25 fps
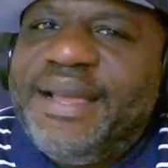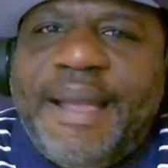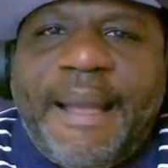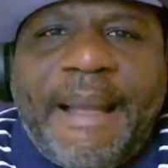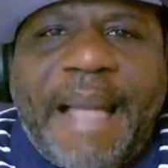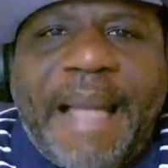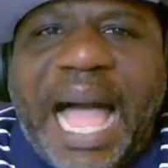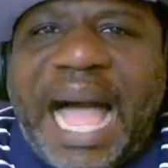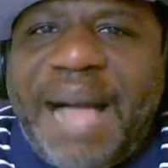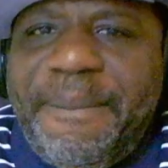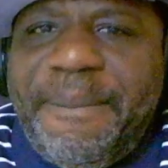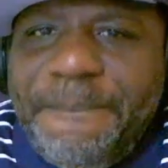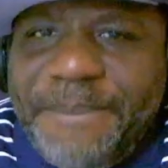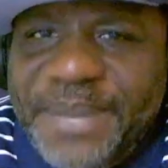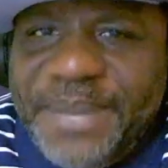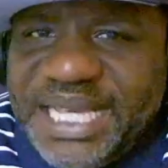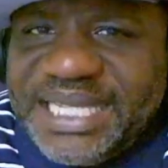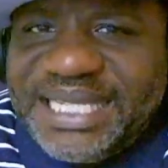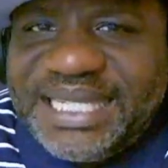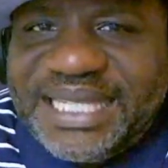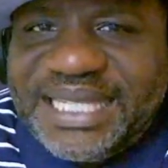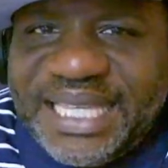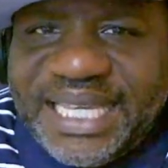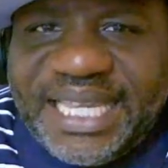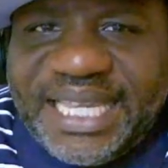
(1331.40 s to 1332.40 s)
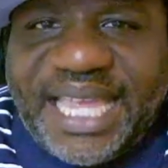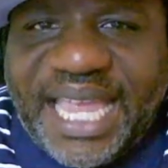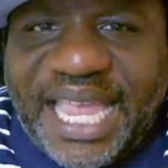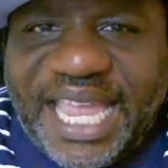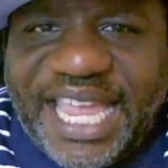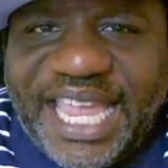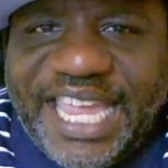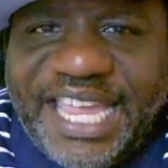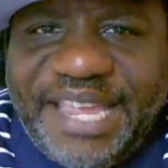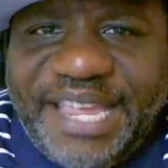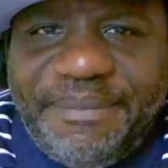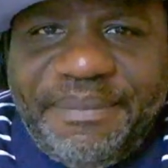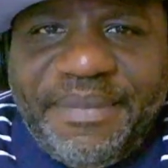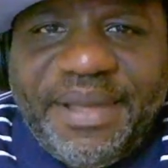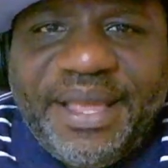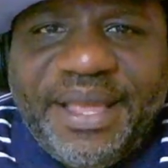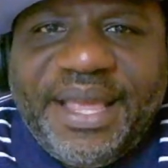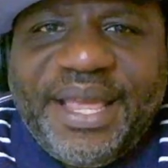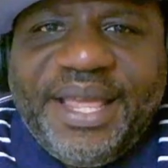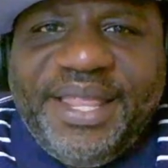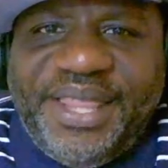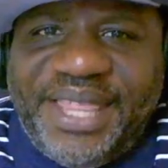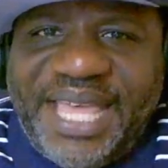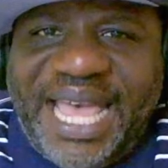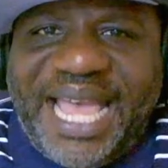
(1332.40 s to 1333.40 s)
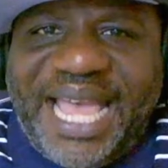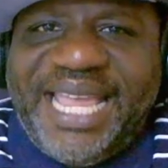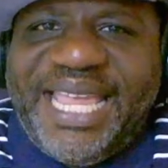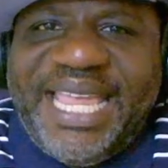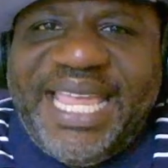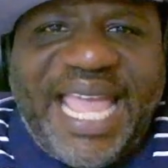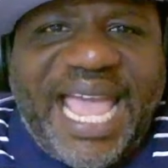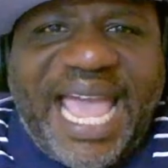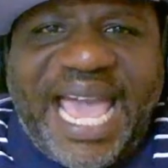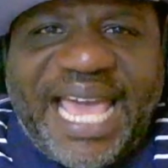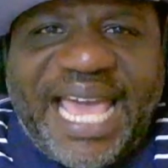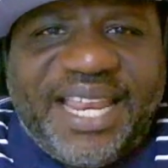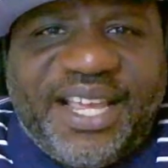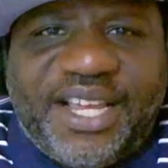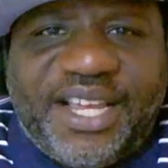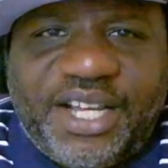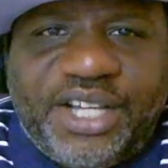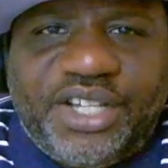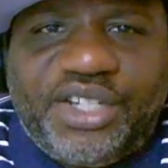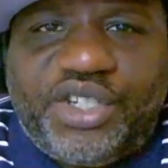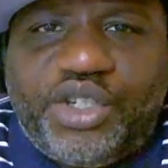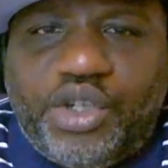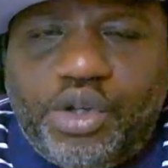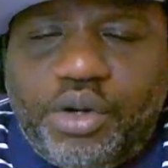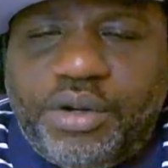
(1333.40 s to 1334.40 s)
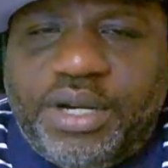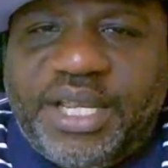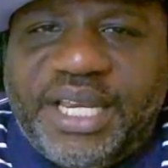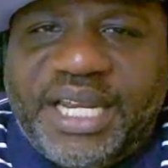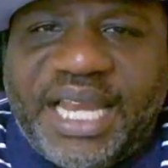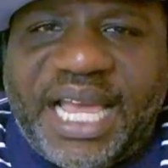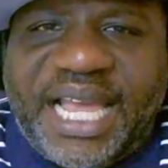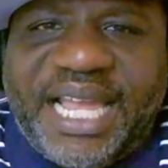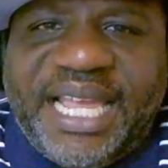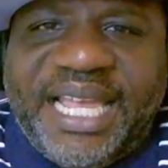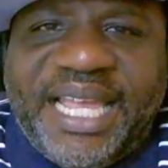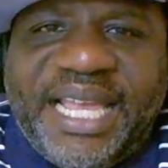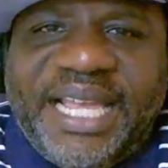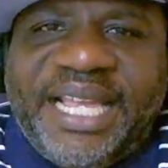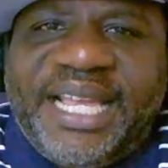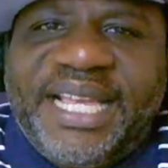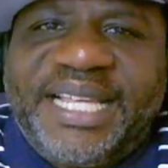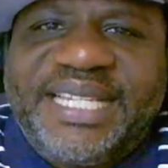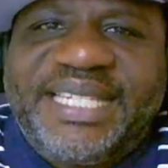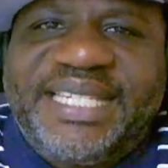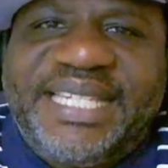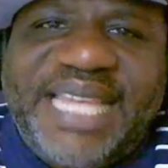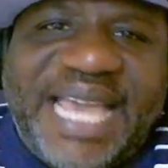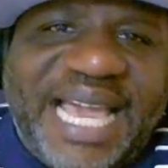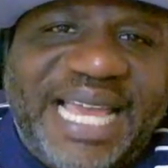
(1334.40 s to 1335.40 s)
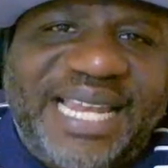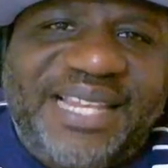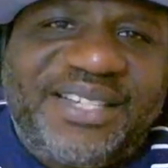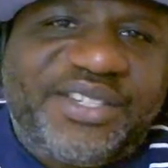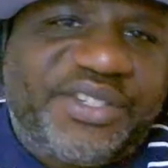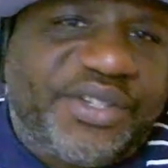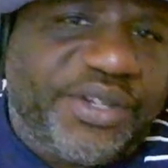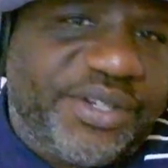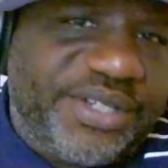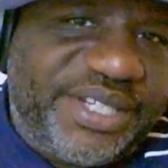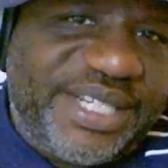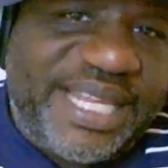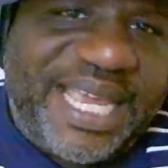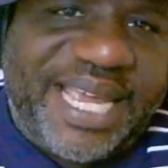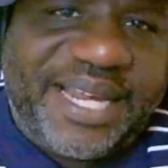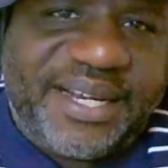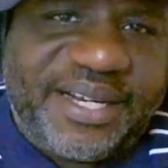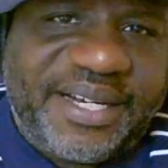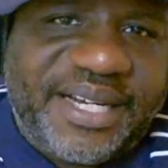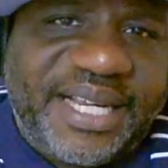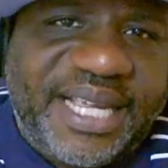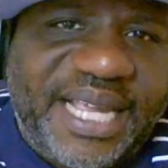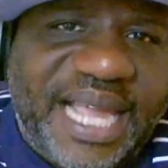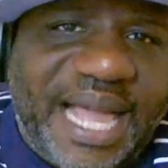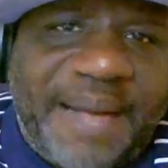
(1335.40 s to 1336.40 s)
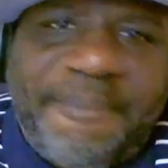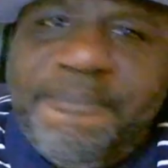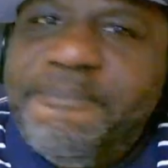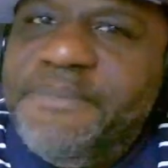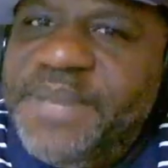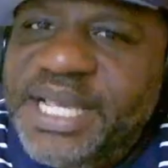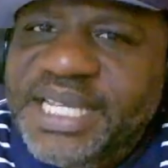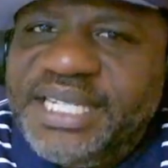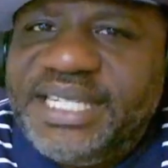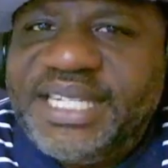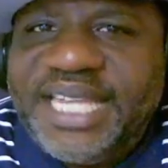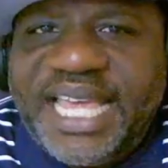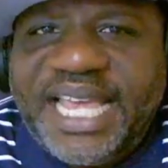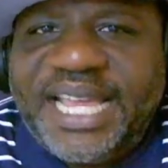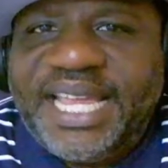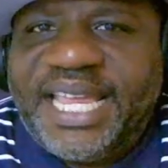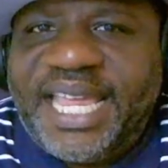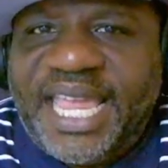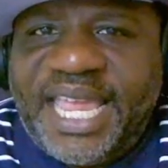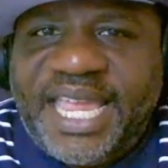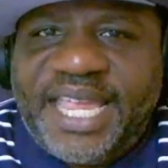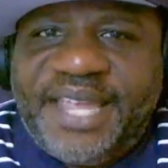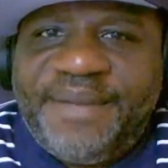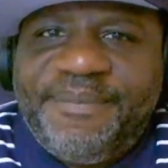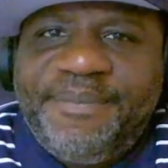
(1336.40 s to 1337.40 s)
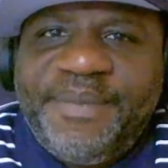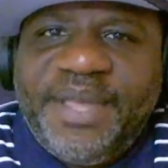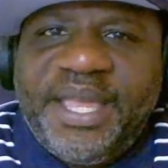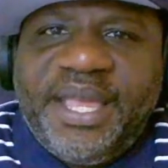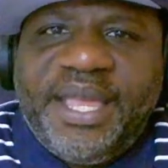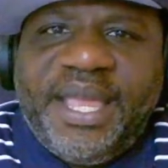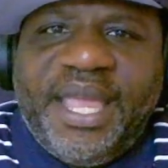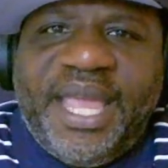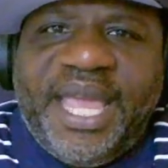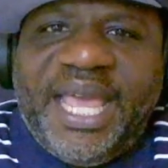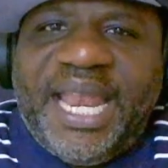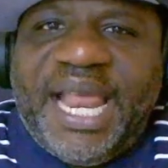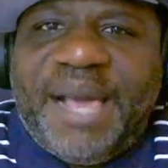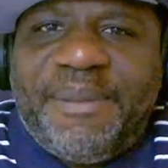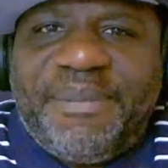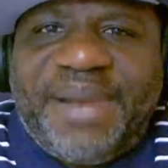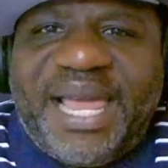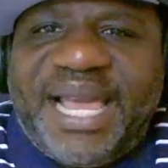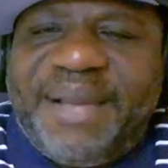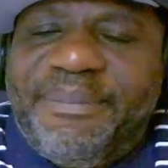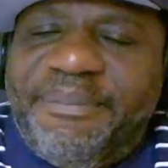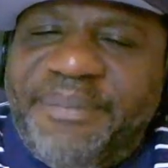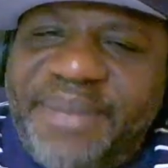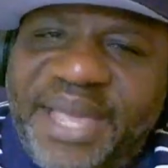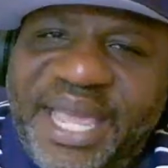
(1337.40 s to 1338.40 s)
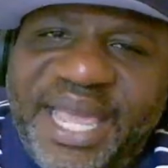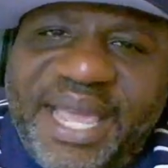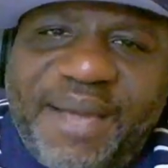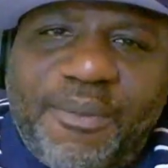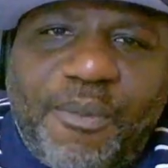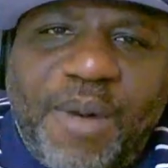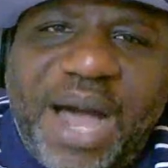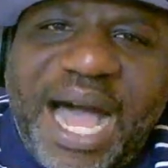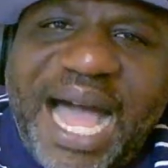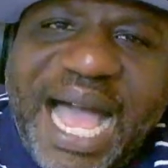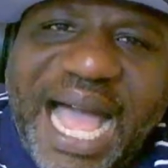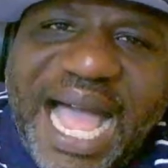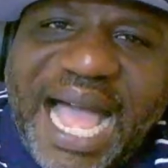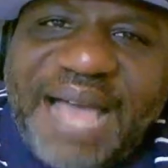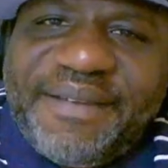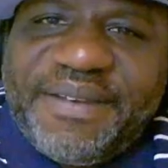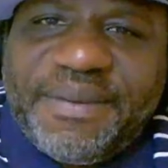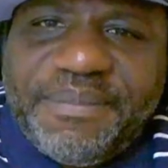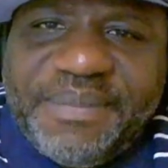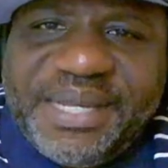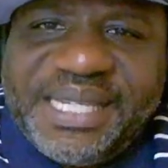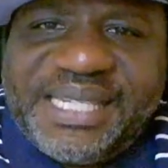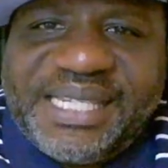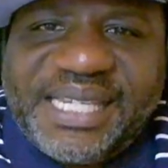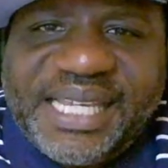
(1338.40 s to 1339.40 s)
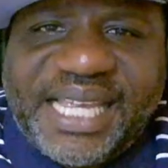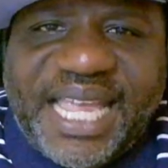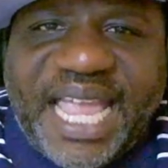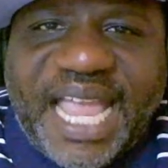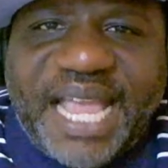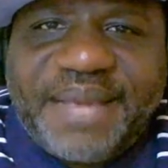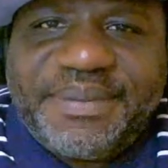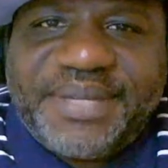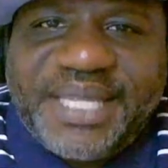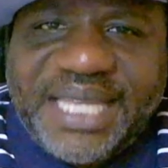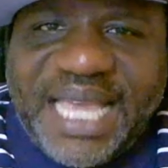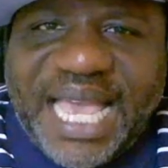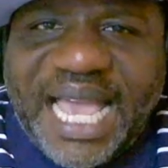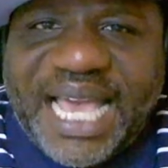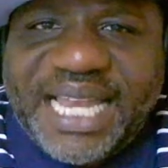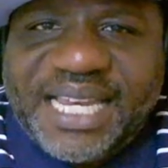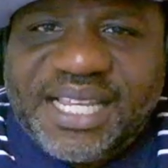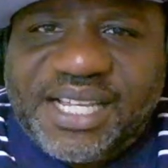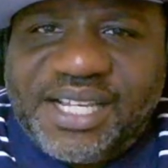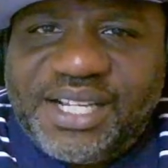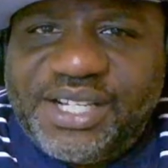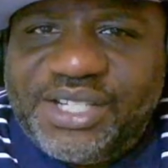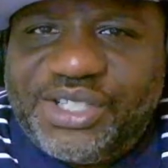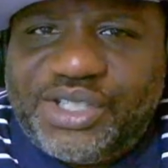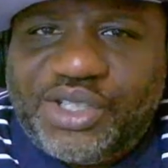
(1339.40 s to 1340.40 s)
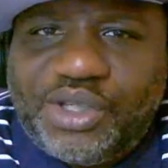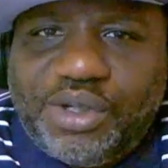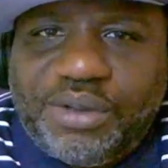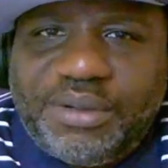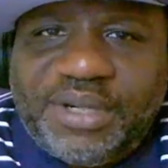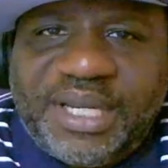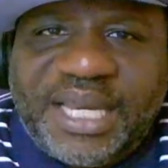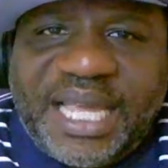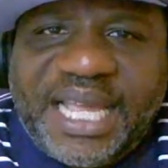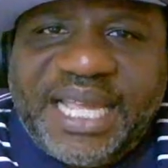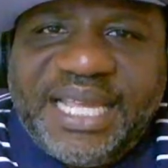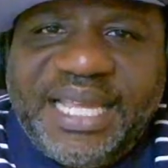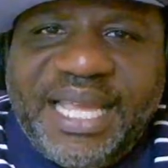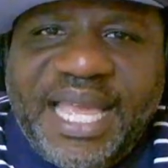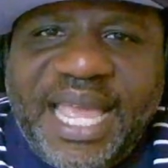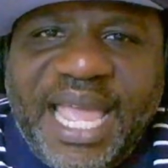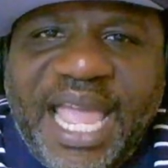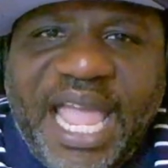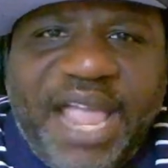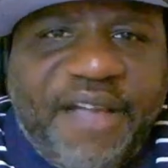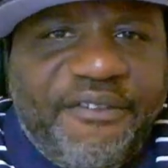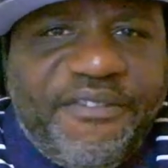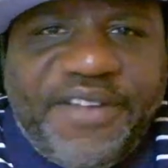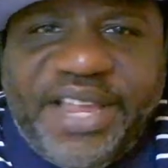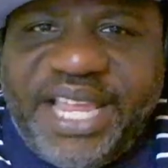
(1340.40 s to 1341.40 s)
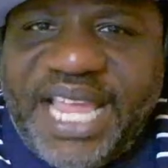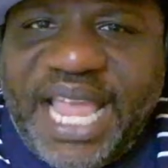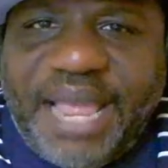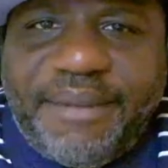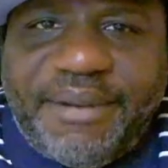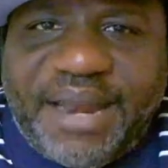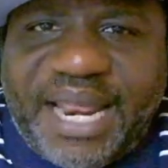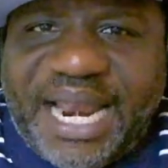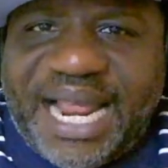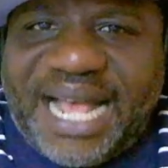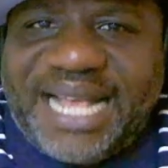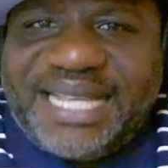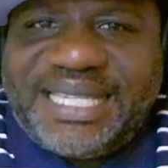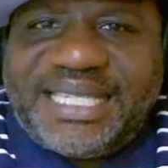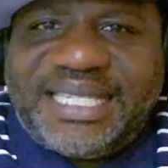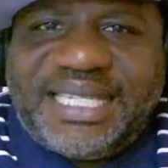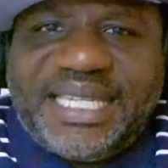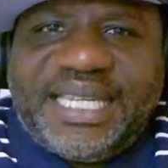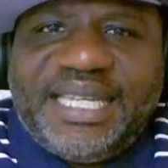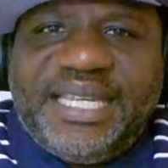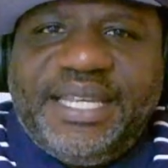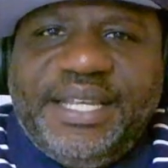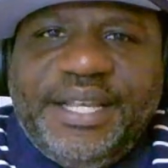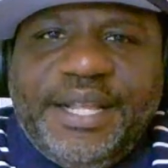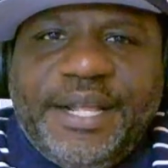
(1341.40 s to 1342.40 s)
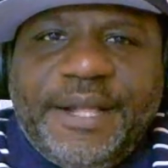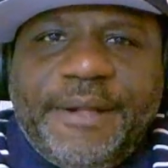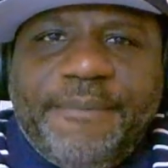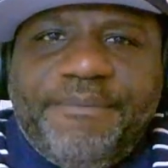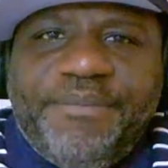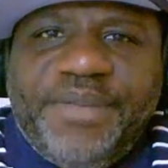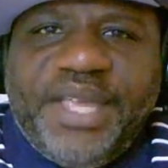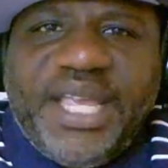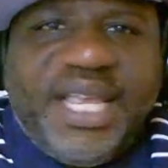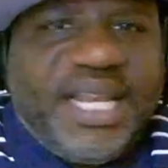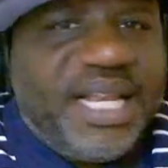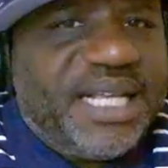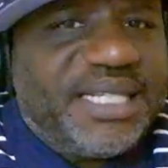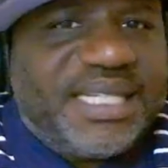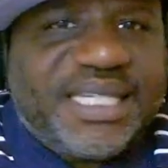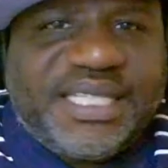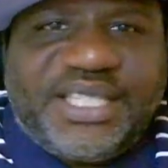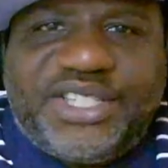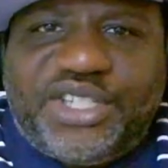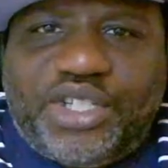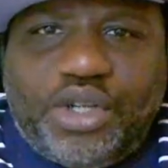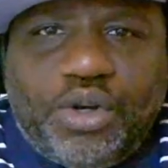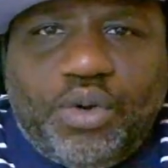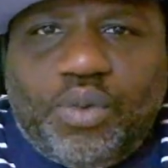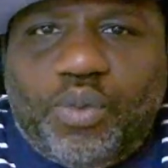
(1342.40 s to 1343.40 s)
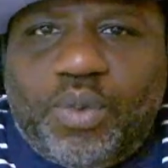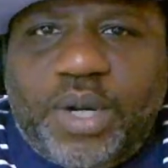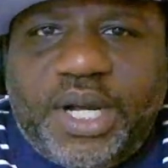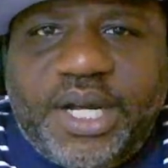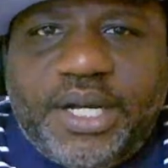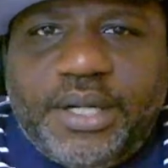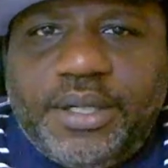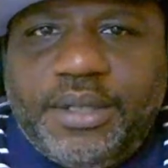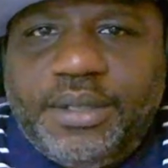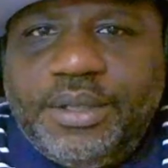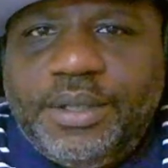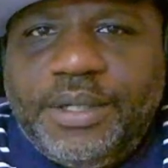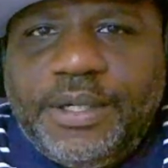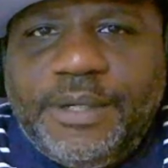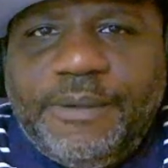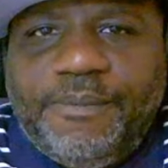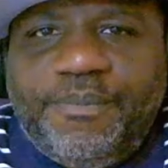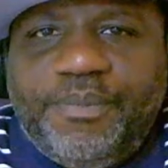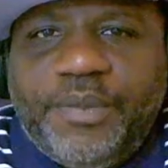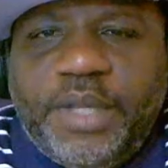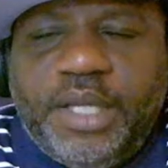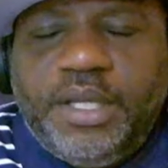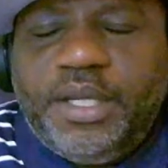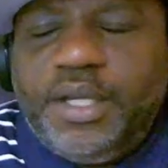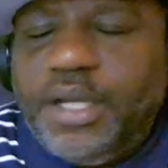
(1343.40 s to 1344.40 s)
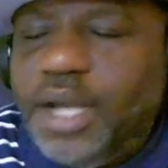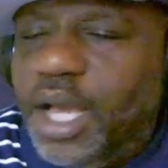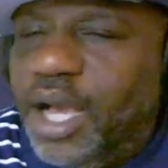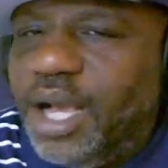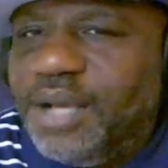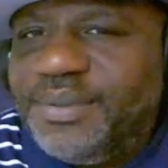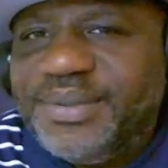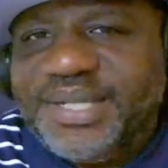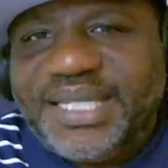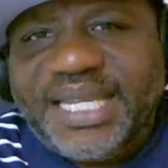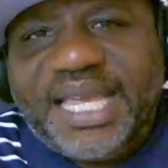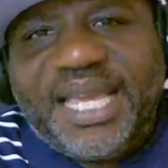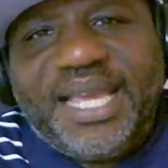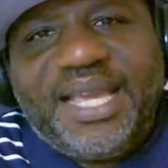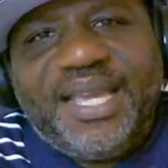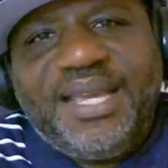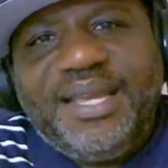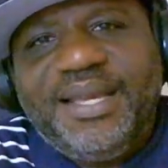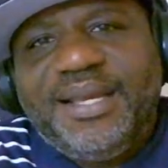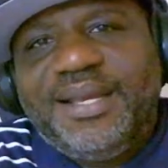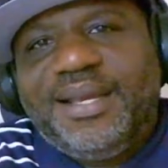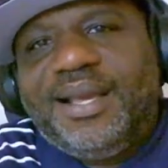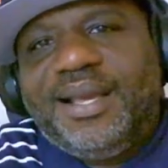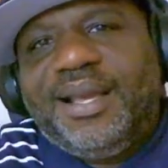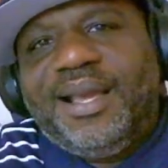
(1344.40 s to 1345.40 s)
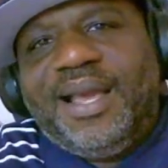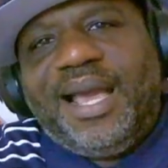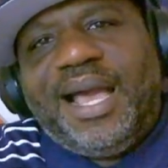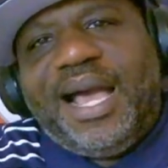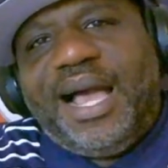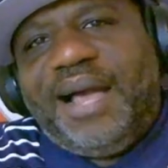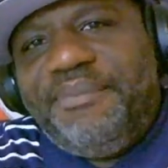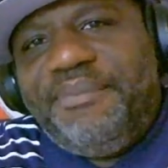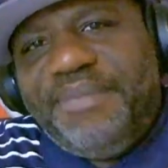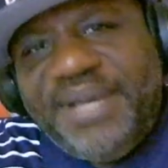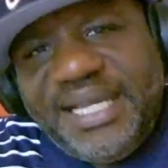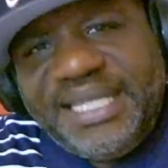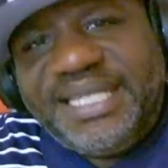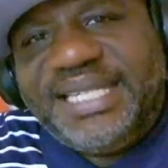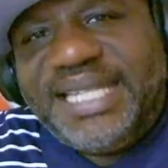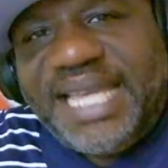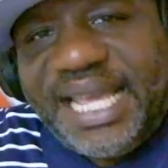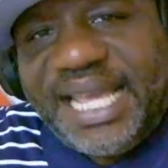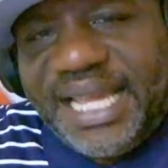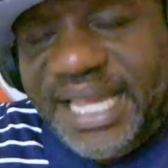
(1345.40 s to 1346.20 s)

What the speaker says: I missed the game that he had a good shooting night against Dallas on Saturday. I missed that game. And I'm like, man, why have to miss the games he had a good shooting night? Every game that I see, he doesn't shoot well. You know what I'm saying? I missed that